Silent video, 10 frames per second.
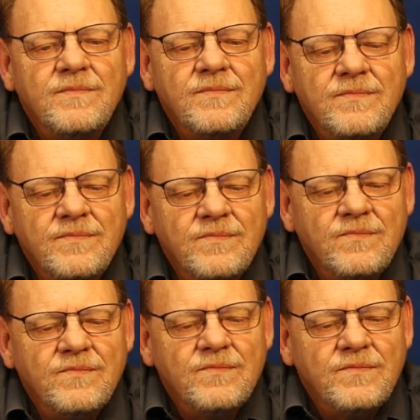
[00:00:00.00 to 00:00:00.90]

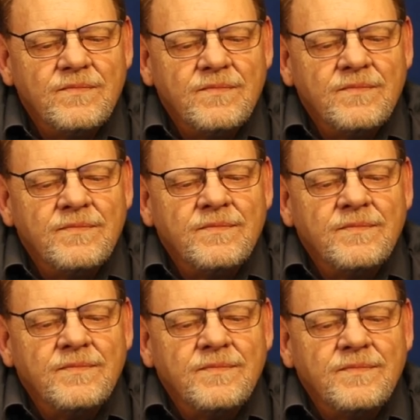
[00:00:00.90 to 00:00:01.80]

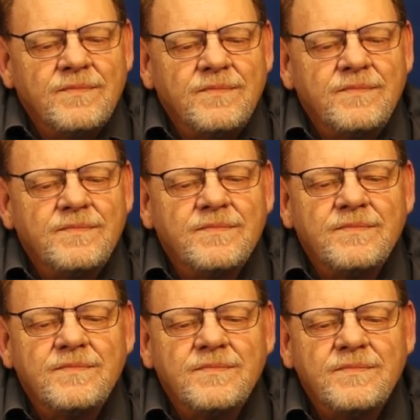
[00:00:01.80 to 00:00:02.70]

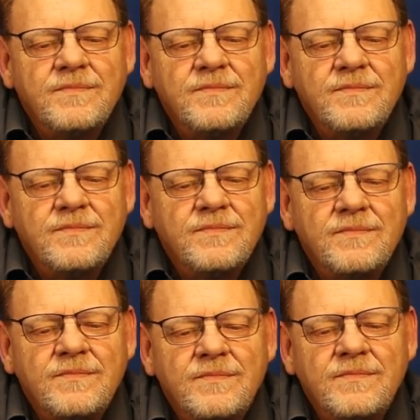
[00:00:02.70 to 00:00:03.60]

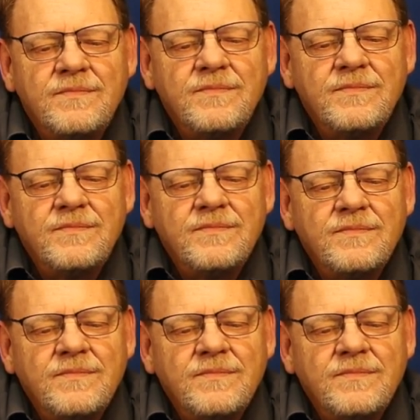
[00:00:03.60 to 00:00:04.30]
(not speaking)